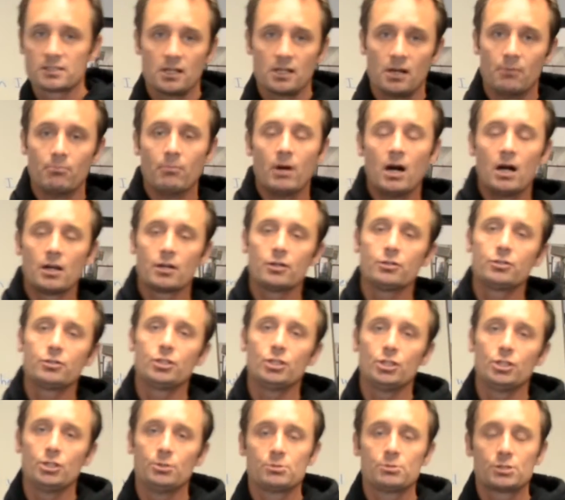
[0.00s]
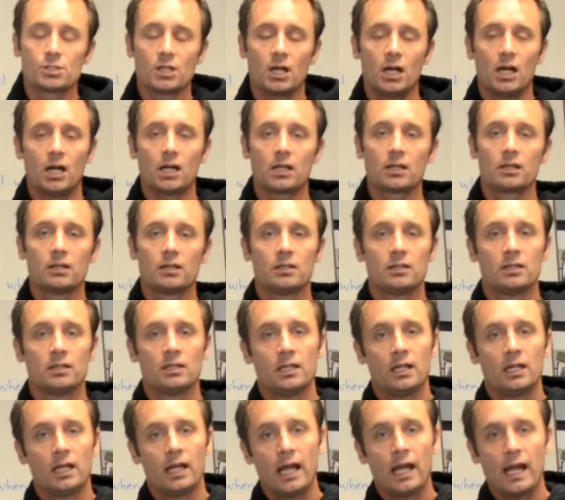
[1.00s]
a monotube shock
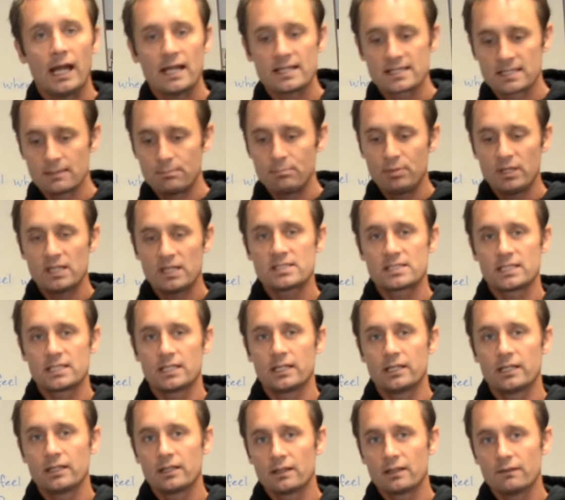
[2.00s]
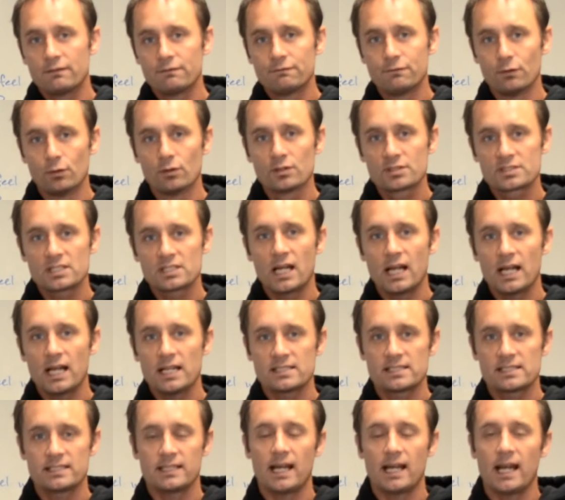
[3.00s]
has the piston the full size
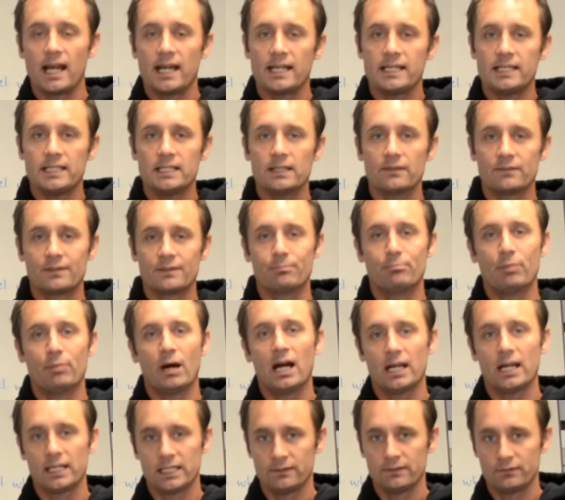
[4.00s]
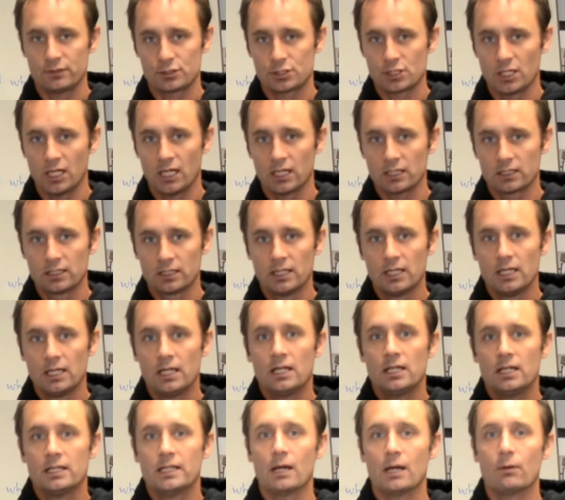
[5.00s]
of the ID of the body of the shock.
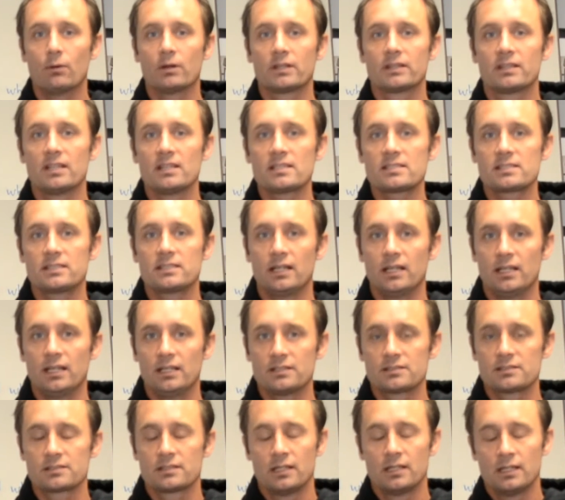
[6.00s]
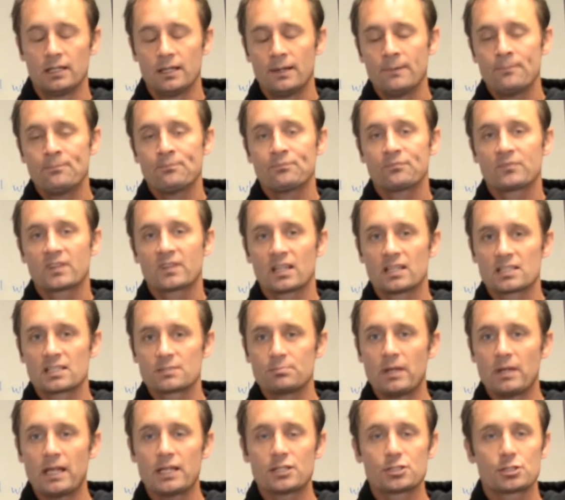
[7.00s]
Now what this does is
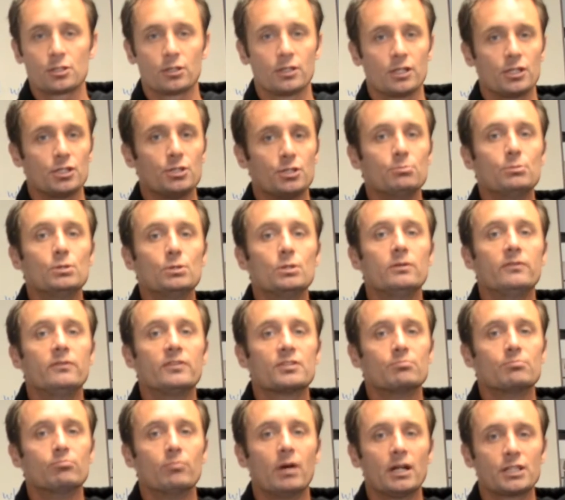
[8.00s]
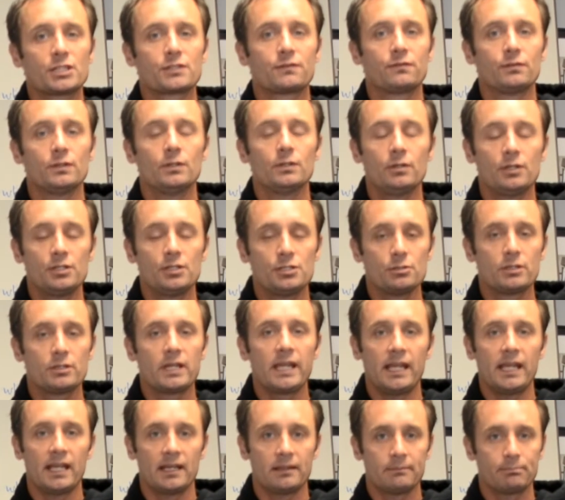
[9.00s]
make sure that you move as much fluid as you
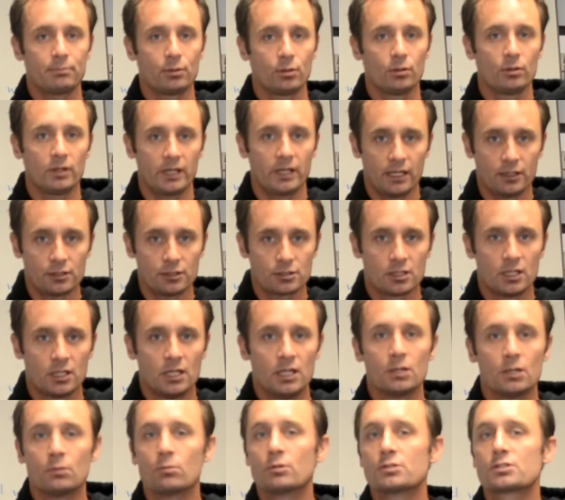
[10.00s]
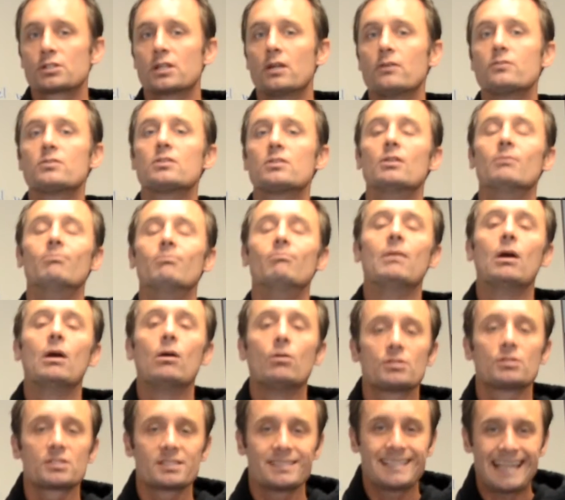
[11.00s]
can per inch, which gives you the
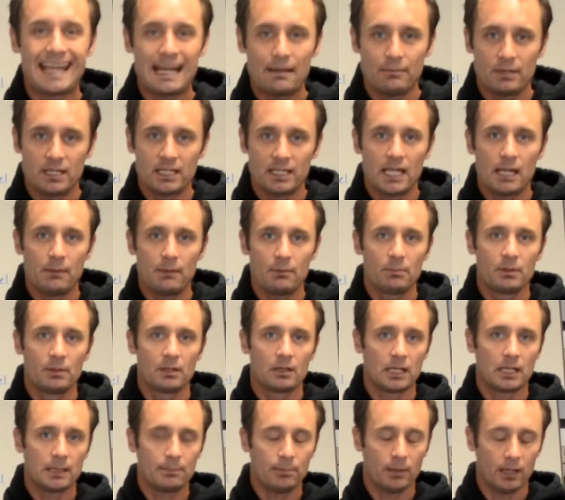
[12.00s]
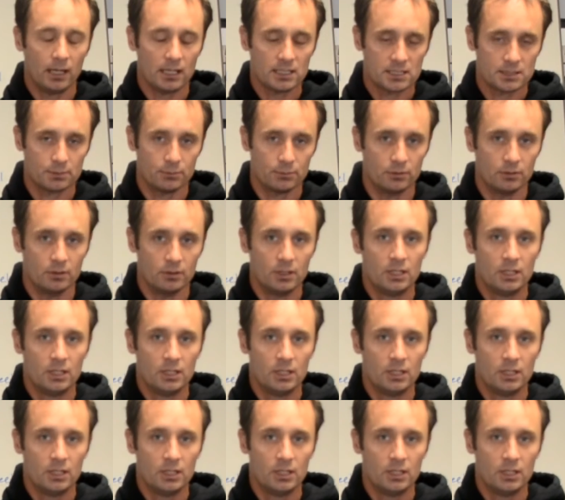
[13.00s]
most dampening capability possible.